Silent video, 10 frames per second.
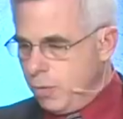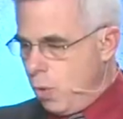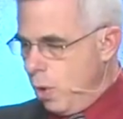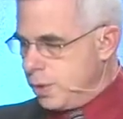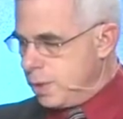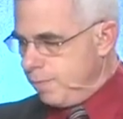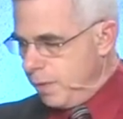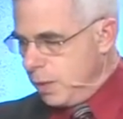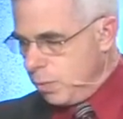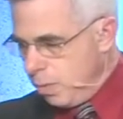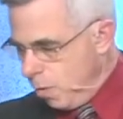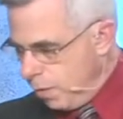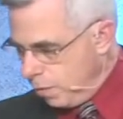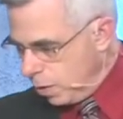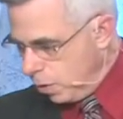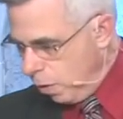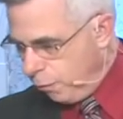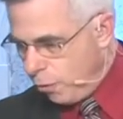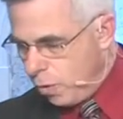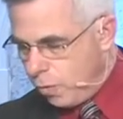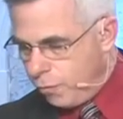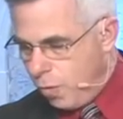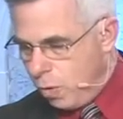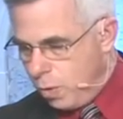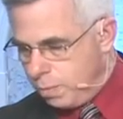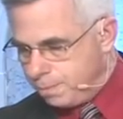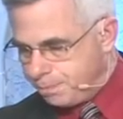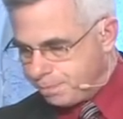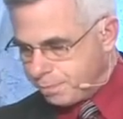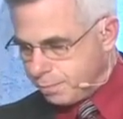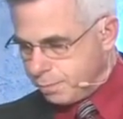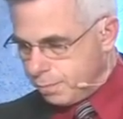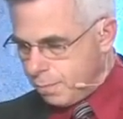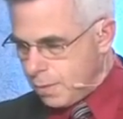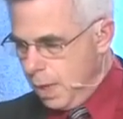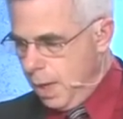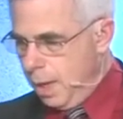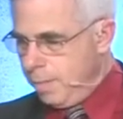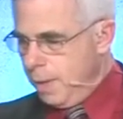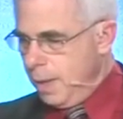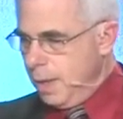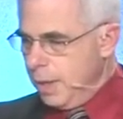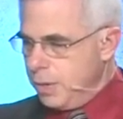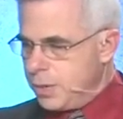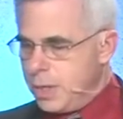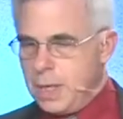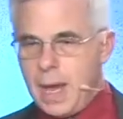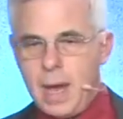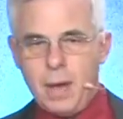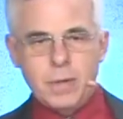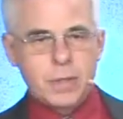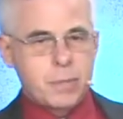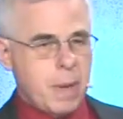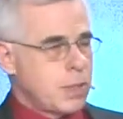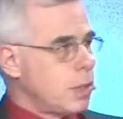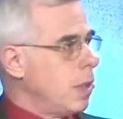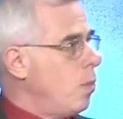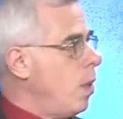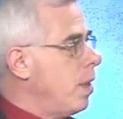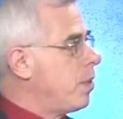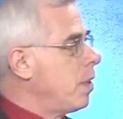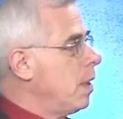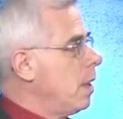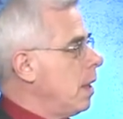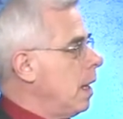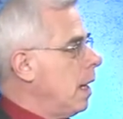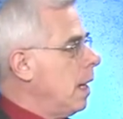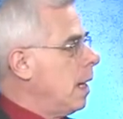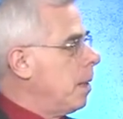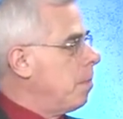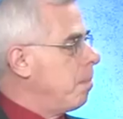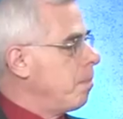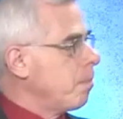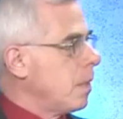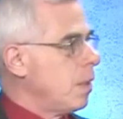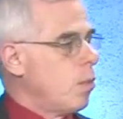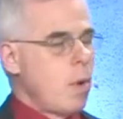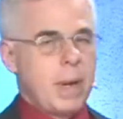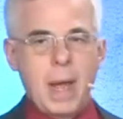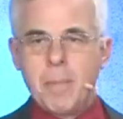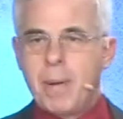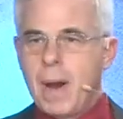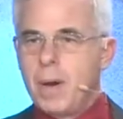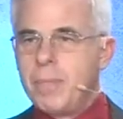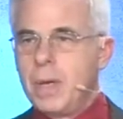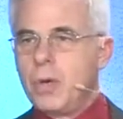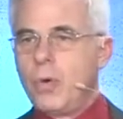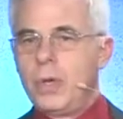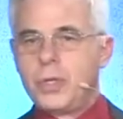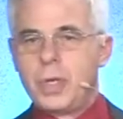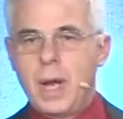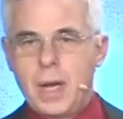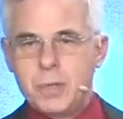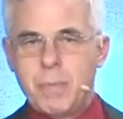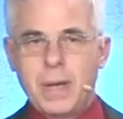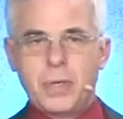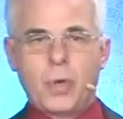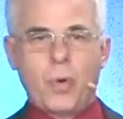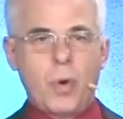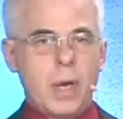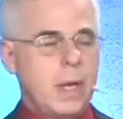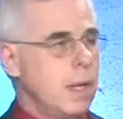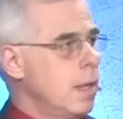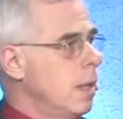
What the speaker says: of course, as we move even a little further forward, you see now, especially with the Roman Empire being Christianized by decree,